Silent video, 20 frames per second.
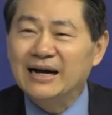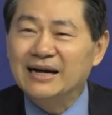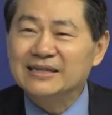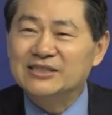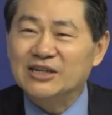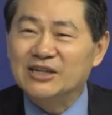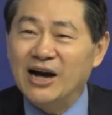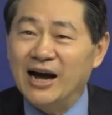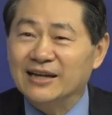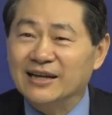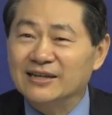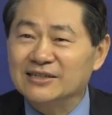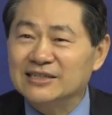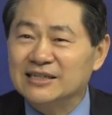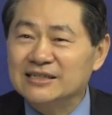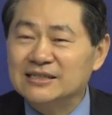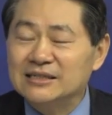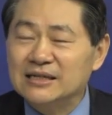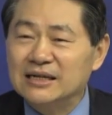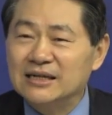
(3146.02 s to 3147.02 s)
China
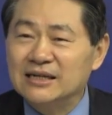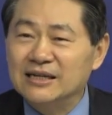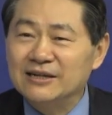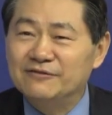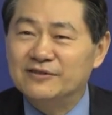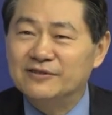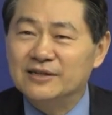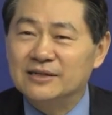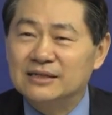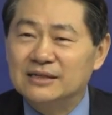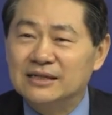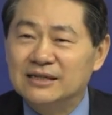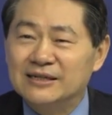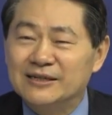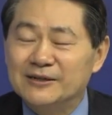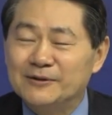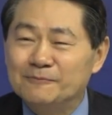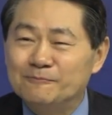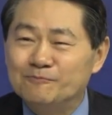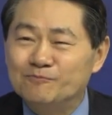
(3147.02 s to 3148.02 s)
just lifted
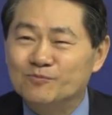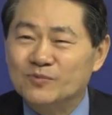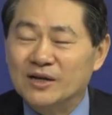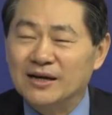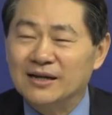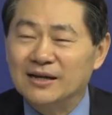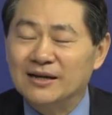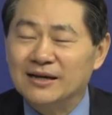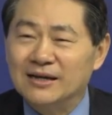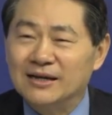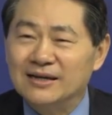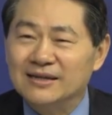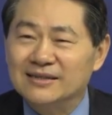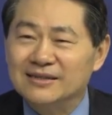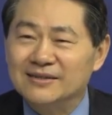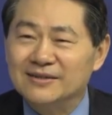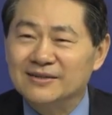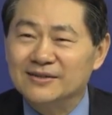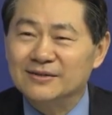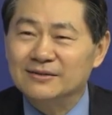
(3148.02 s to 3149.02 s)
the
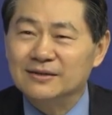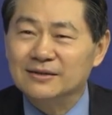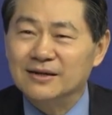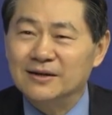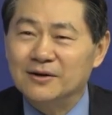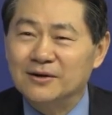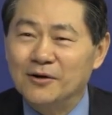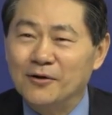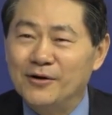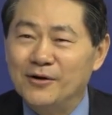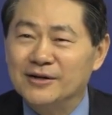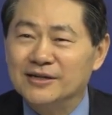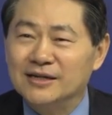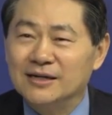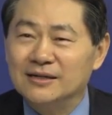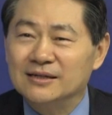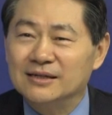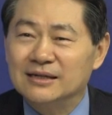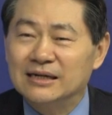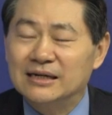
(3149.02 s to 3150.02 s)

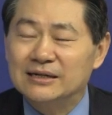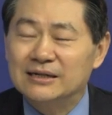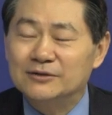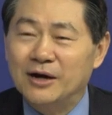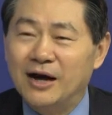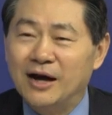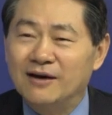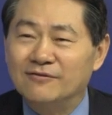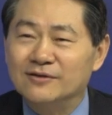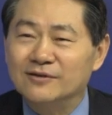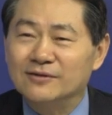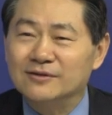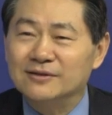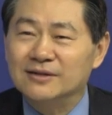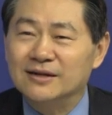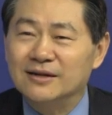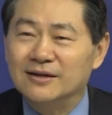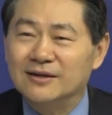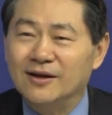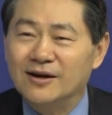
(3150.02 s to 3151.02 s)
quarantine travel
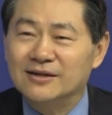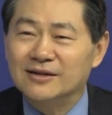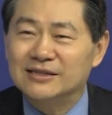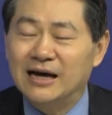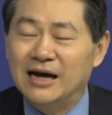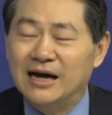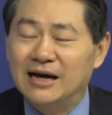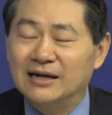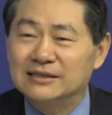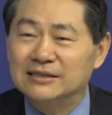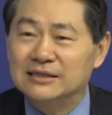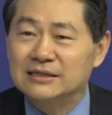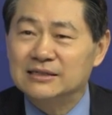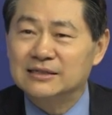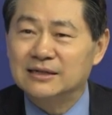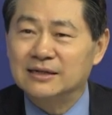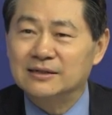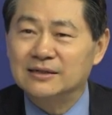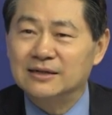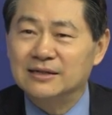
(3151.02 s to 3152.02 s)
lockdown just
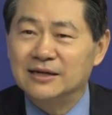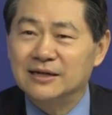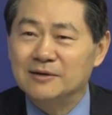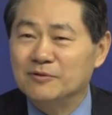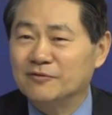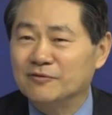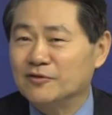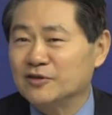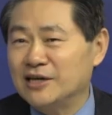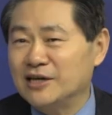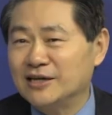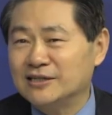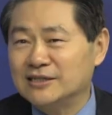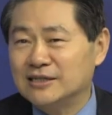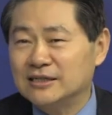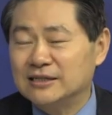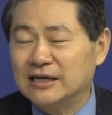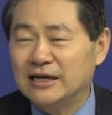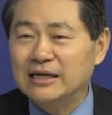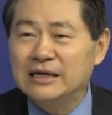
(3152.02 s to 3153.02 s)
the day before
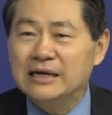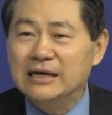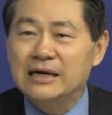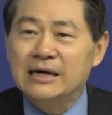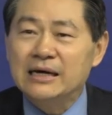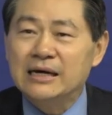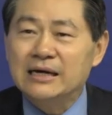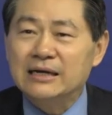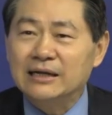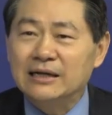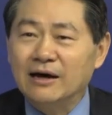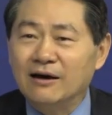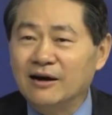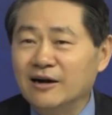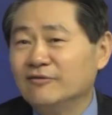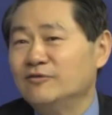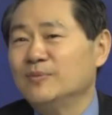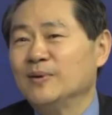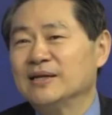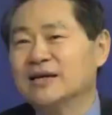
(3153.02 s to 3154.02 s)
yesterday. Now
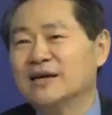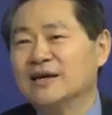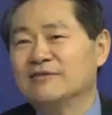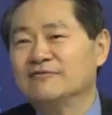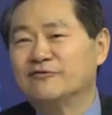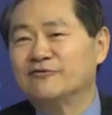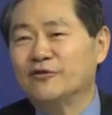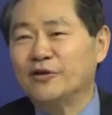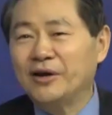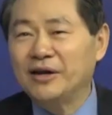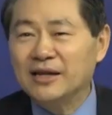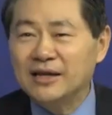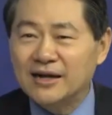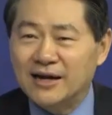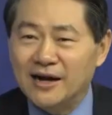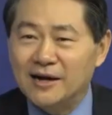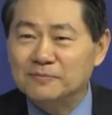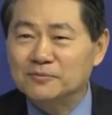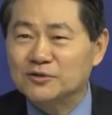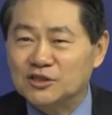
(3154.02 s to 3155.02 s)
everybody can freely
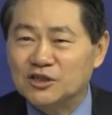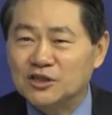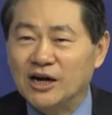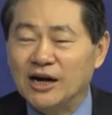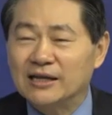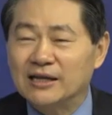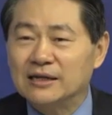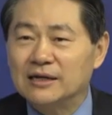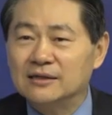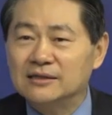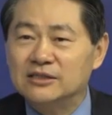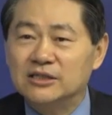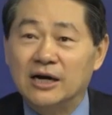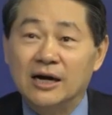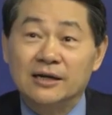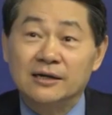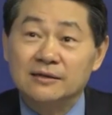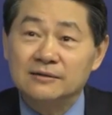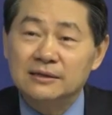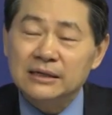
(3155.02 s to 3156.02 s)
come to China.
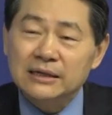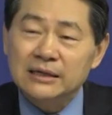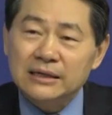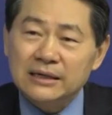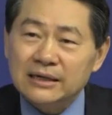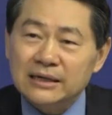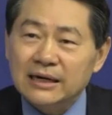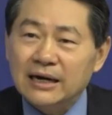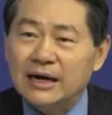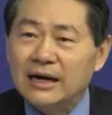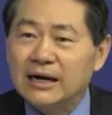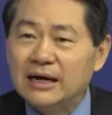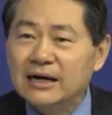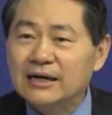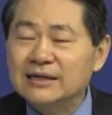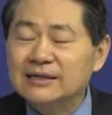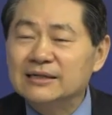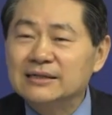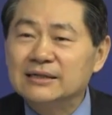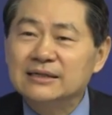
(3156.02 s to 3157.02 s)
China,
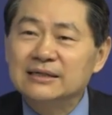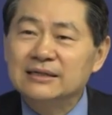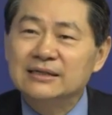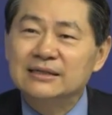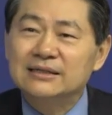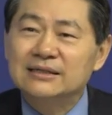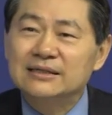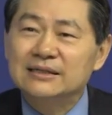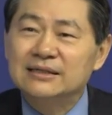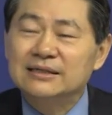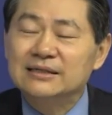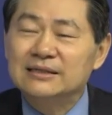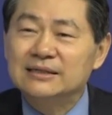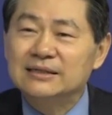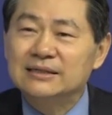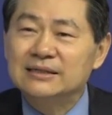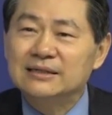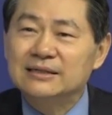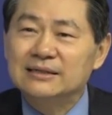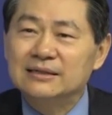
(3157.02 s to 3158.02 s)

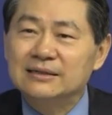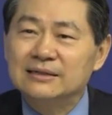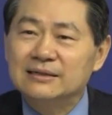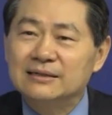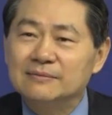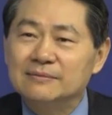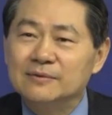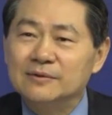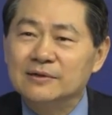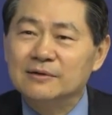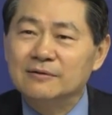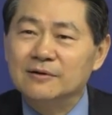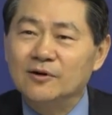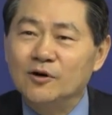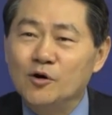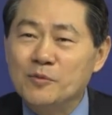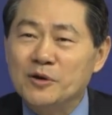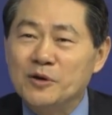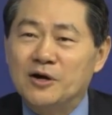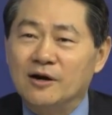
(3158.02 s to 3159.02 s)
the
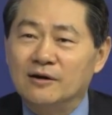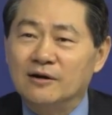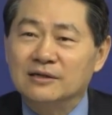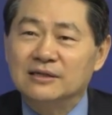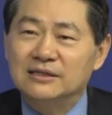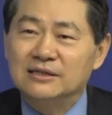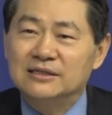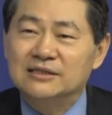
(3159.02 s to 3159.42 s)
Omicron